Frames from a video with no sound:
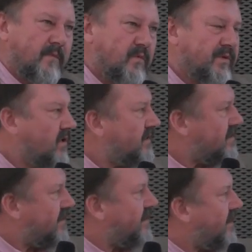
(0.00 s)
to be
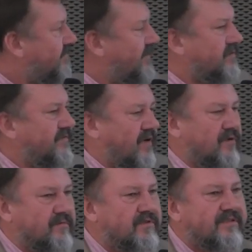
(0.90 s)
honest, I haven't
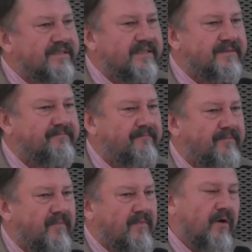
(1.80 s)
found,
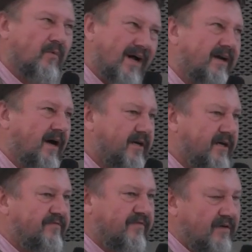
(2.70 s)
I
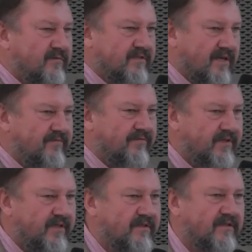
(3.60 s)
have found
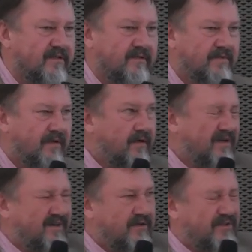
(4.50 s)
something
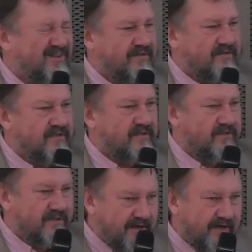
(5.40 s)
in
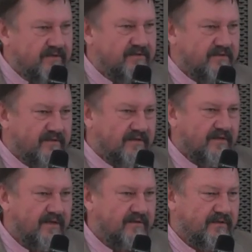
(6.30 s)
details,
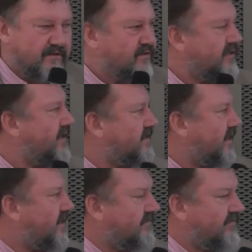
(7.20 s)
later in details,
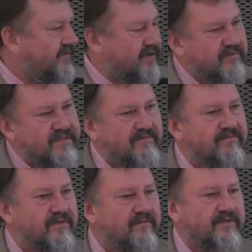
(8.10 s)
I have found
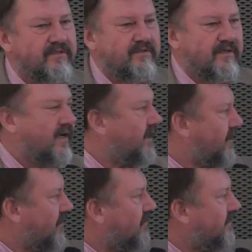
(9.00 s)
something that I
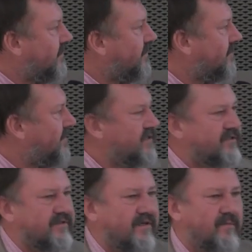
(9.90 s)
call
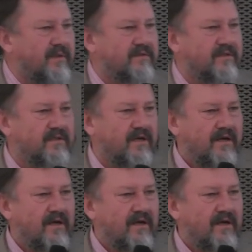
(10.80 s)
interpersonal, but in